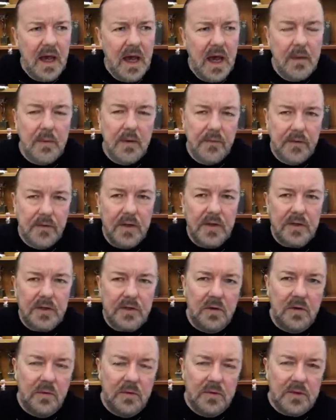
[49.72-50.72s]
And my first
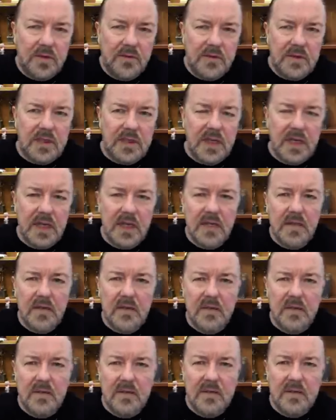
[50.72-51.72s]
thought was obviously
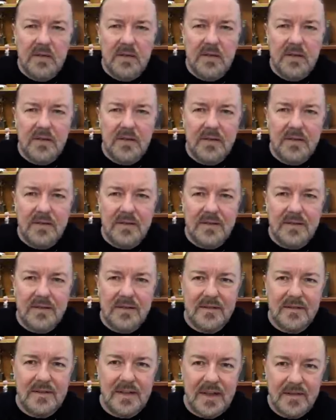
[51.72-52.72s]

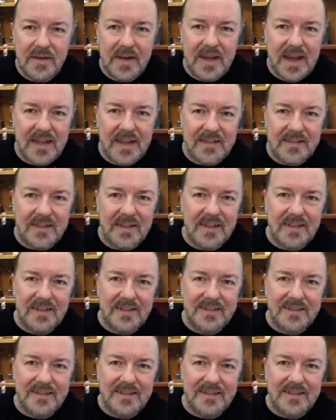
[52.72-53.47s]
liver cancer.